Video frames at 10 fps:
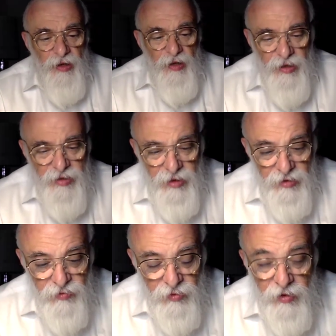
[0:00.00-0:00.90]

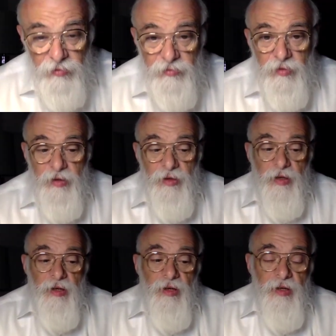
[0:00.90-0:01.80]
Chesed, Gvura.
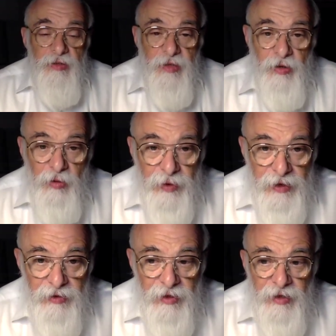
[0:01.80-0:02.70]
So they go
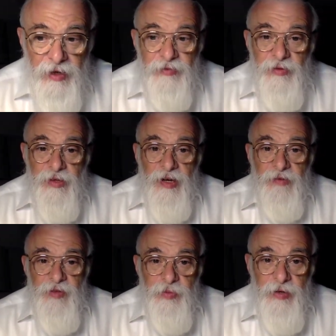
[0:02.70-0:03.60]
back to the Rav. When the
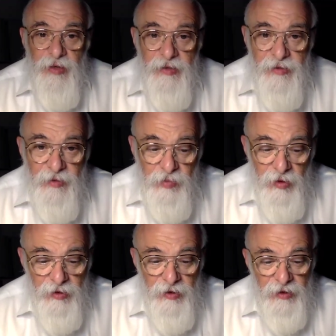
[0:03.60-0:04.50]
Rav speaks, they
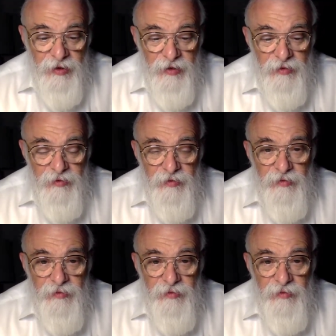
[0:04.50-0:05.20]
bottle again.